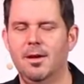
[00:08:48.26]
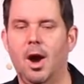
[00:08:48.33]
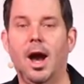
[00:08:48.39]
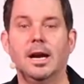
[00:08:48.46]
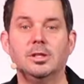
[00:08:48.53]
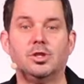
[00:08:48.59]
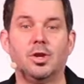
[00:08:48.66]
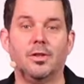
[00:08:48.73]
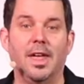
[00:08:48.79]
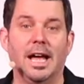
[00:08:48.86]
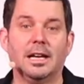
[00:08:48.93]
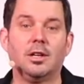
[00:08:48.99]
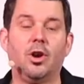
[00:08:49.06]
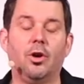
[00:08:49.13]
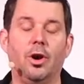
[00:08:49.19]
All right. So
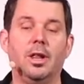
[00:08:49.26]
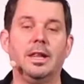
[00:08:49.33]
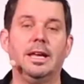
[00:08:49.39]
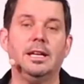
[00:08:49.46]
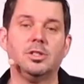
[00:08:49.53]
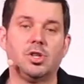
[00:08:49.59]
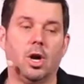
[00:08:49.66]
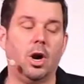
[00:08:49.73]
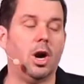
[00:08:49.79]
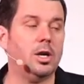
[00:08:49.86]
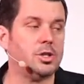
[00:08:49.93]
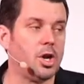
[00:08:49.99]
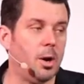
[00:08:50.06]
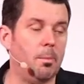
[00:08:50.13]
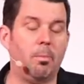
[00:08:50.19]
that currently is our
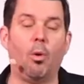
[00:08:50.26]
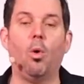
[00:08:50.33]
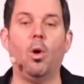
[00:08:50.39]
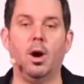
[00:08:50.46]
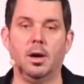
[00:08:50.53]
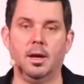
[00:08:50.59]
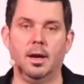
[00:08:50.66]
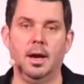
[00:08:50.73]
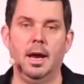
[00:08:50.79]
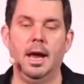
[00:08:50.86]
is our board.